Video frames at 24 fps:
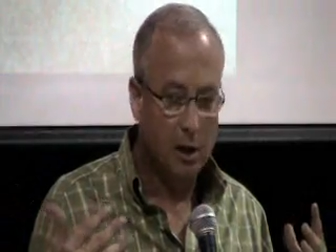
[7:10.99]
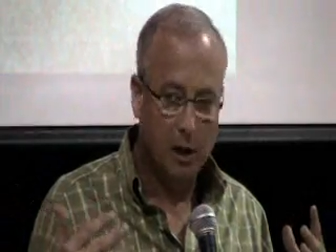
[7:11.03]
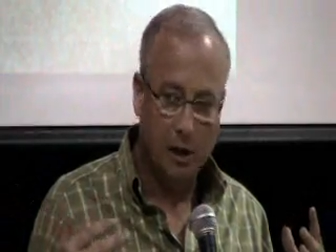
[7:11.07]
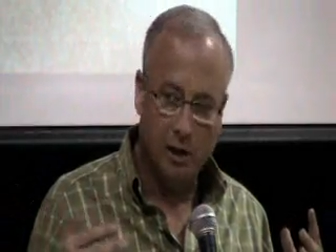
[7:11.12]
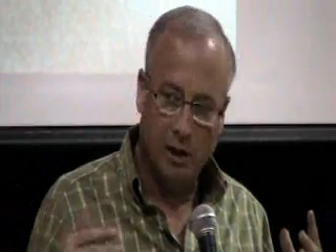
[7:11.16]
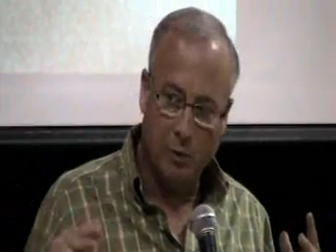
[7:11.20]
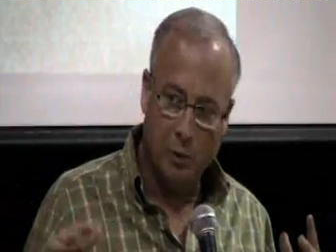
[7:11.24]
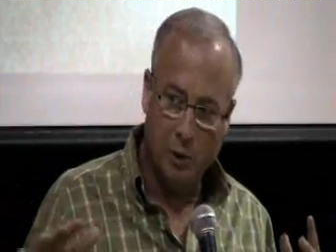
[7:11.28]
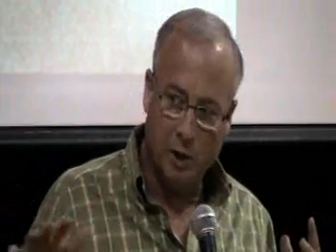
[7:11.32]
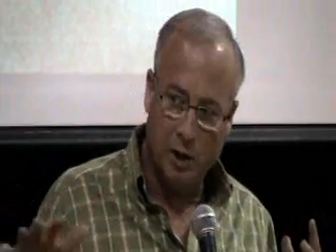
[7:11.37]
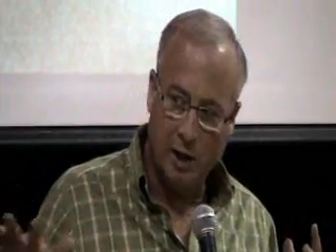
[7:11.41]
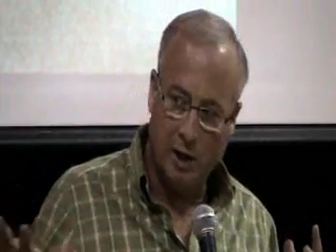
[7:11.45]
And
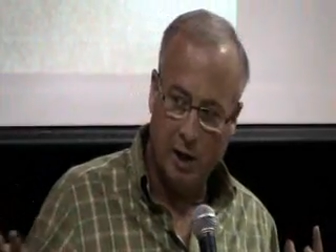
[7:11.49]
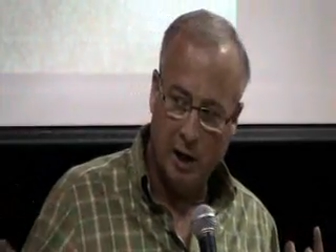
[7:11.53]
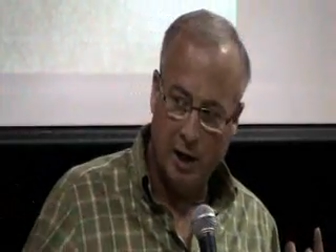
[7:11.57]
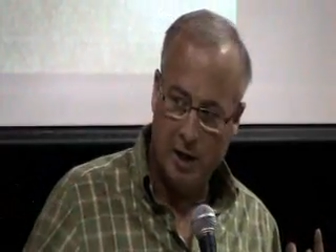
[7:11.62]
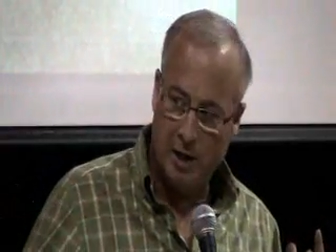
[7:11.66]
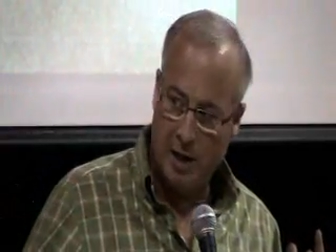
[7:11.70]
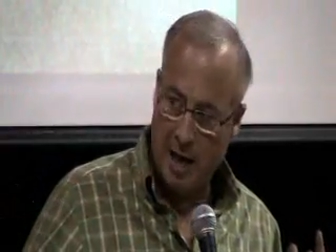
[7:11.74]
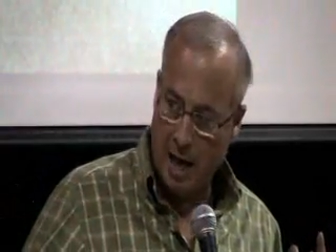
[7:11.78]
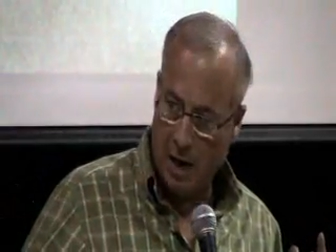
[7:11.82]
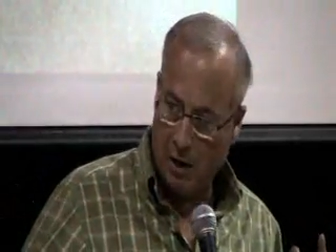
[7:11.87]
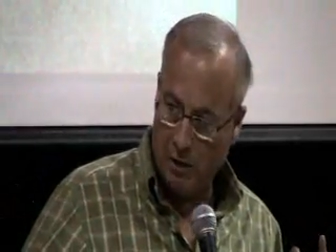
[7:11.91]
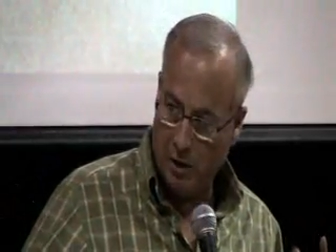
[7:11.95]
then when they
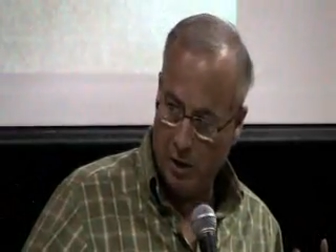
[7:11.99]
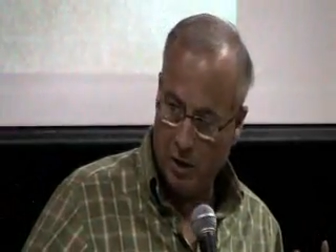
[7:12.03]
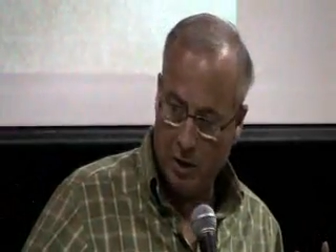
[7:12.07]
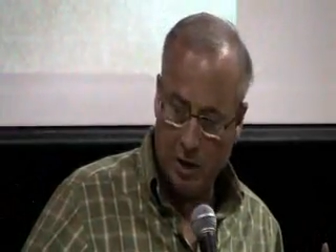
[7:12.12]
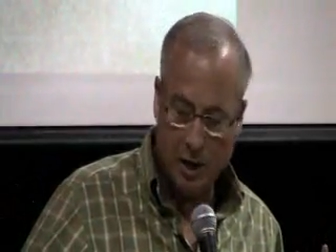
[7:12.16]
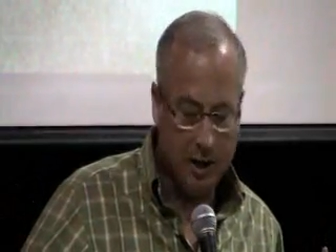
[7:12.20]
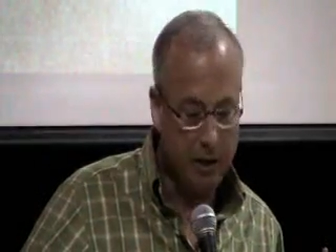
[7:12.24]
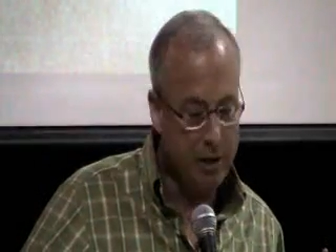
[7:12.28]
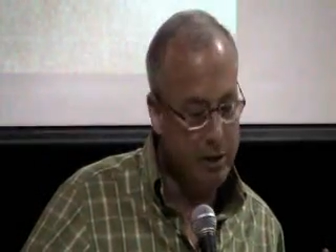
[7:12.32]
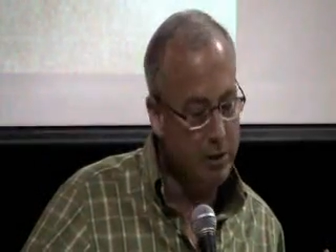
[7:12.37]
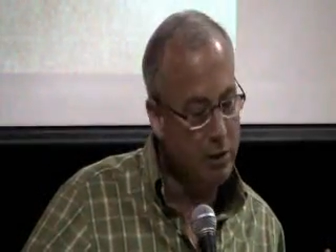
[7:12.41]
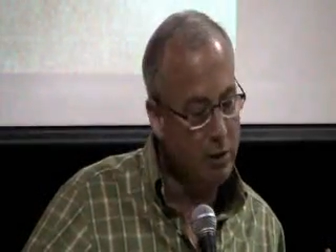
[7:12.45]
lay down at
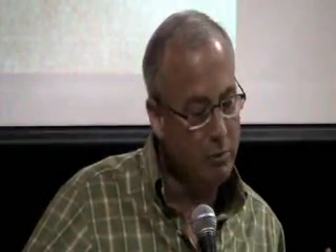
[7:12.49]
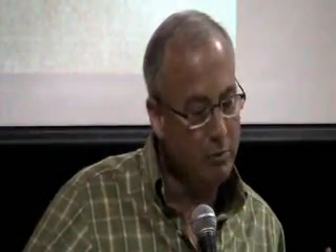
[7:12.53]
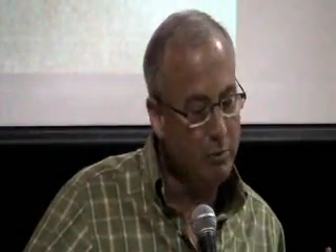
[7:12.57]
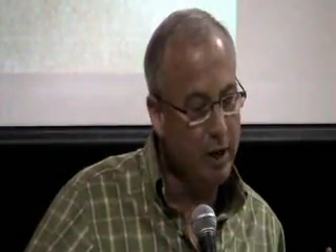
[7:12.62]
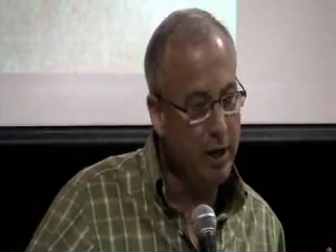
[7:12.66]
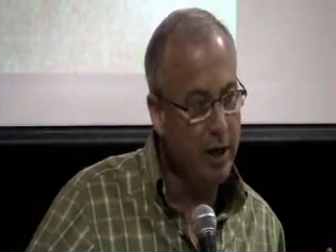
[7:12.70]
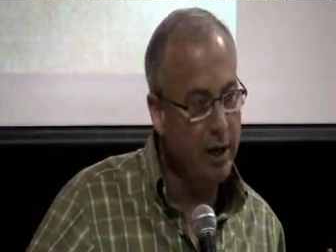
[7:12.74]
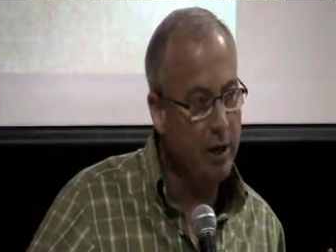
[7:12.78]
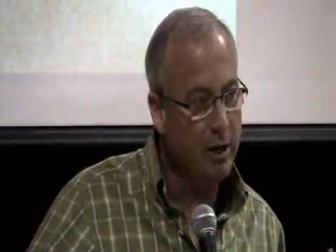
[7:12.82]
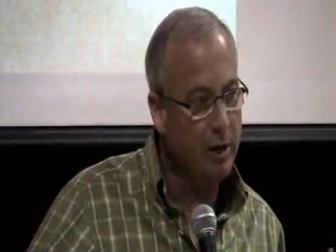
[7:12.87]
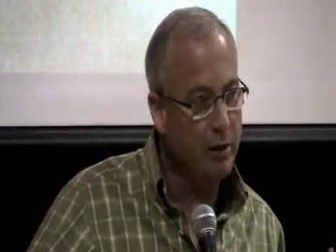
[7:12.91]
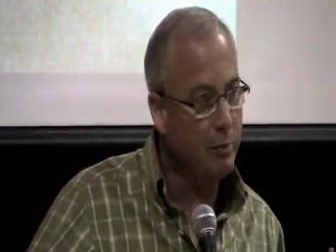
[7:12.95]
night in their
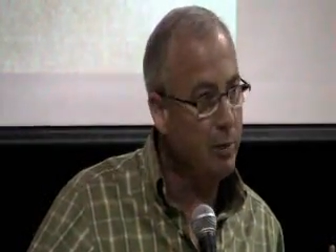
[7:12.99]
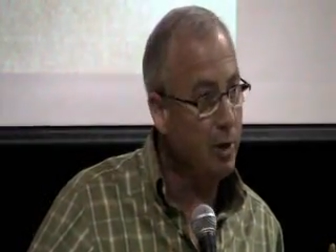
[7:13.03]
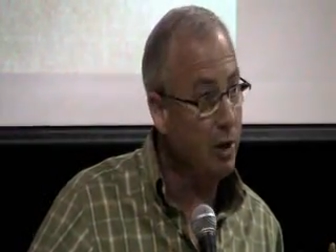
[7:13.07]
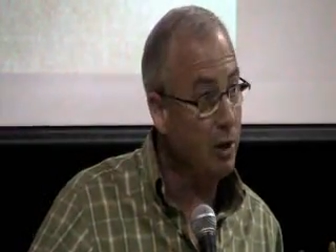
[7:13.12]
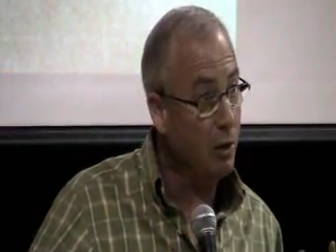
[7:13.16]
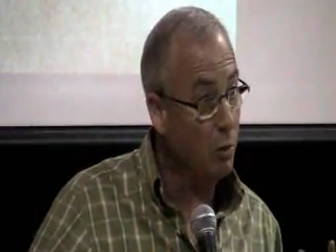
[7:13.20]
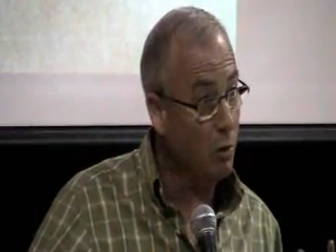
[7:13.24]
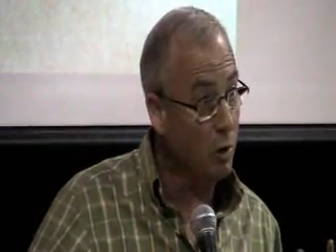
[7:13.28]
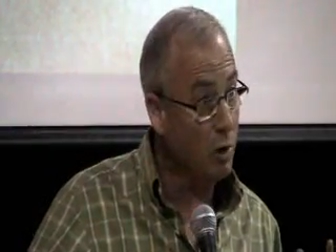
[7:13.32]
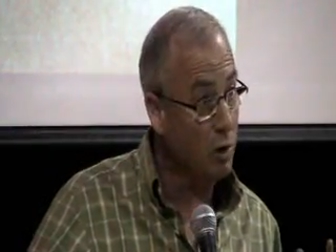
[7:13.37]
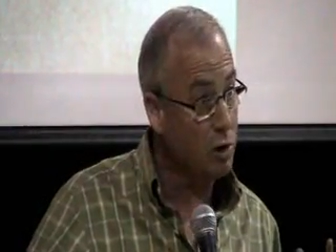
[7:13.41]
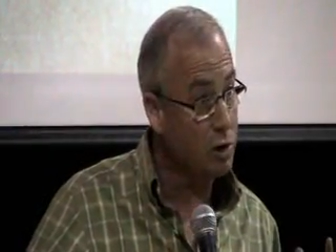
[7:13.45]
bed, it'd
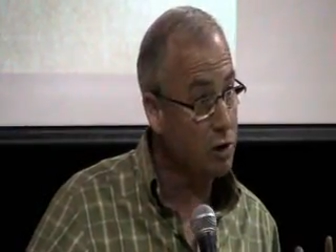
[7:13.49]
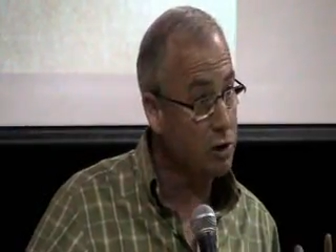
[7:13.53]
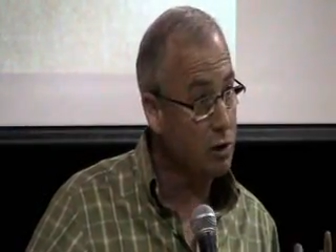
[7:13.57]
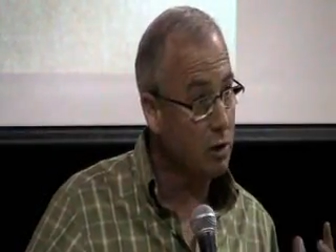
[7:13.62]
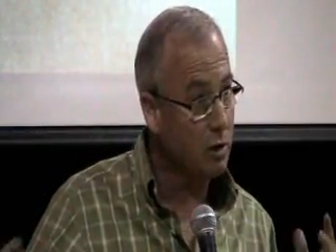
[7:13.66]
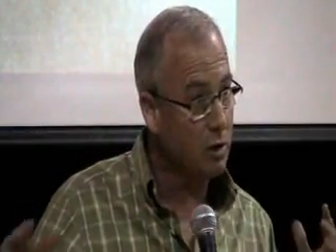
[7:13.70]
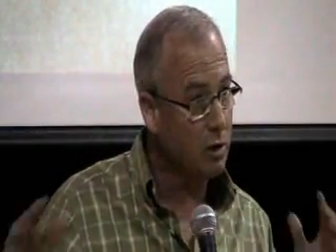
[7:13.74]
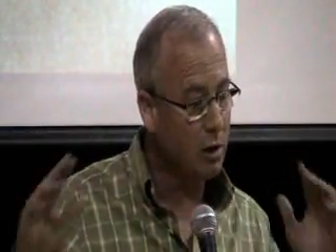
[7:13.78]
be the worst.